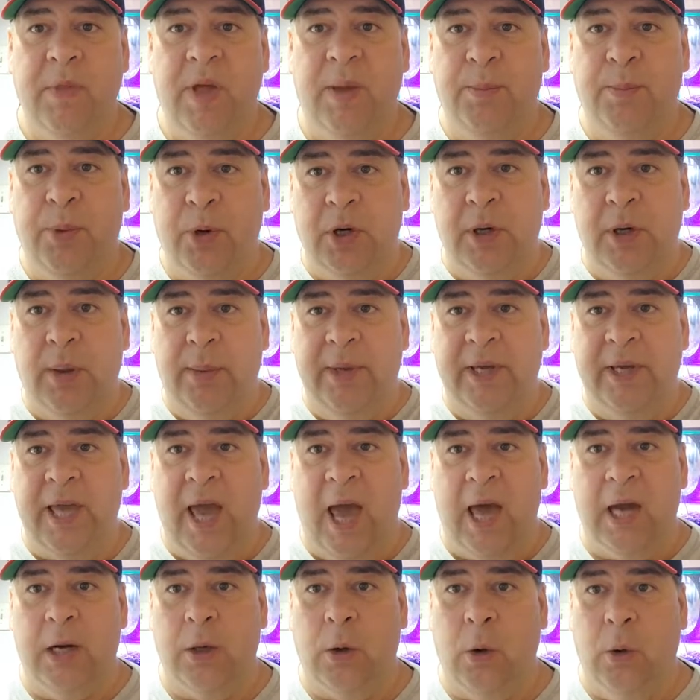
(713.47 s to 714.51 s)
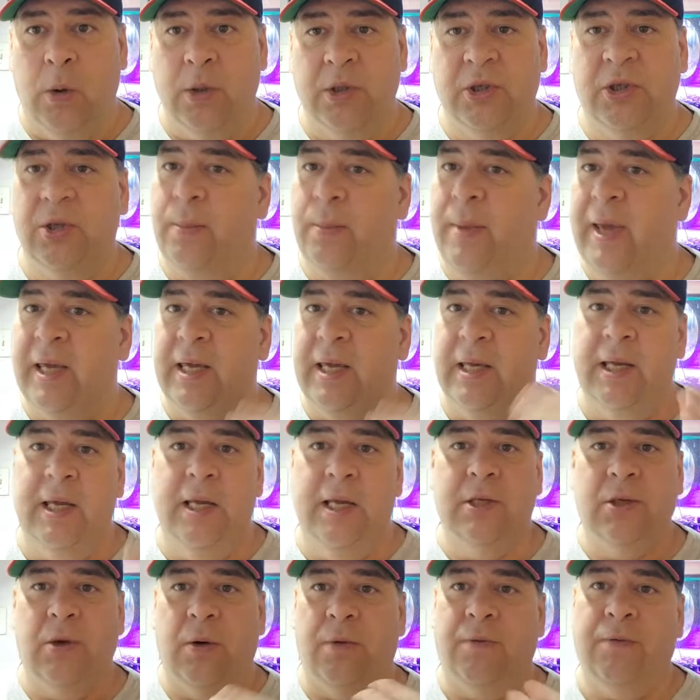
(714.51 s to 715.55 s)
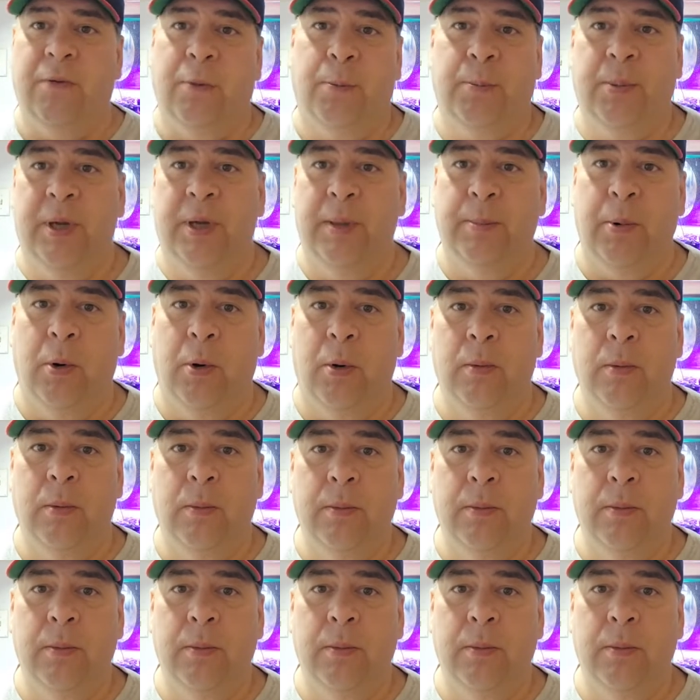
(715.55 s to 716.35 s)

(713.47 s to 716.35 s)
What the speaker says: and putting them in categories to make it easier for people.